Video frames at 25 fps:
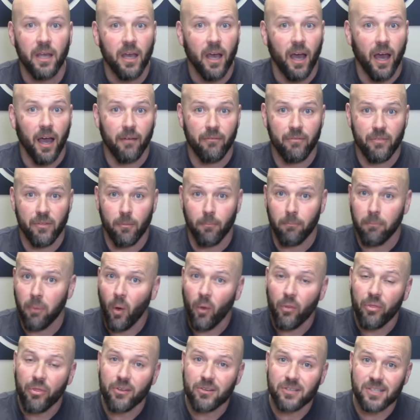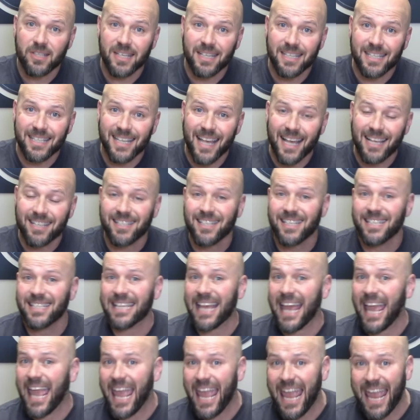of both their successes
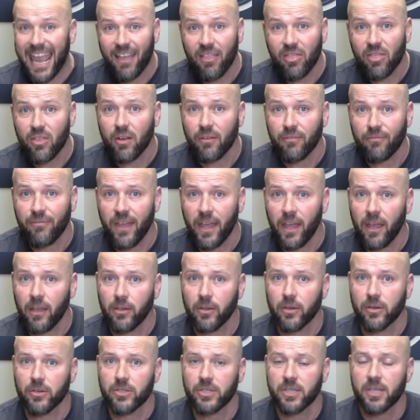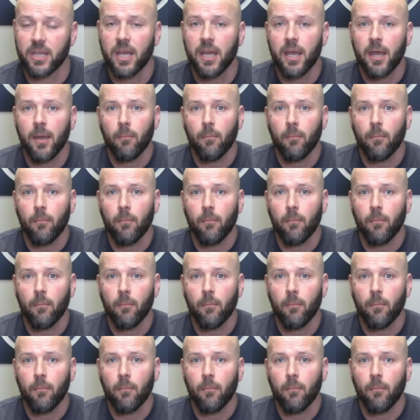and their failures.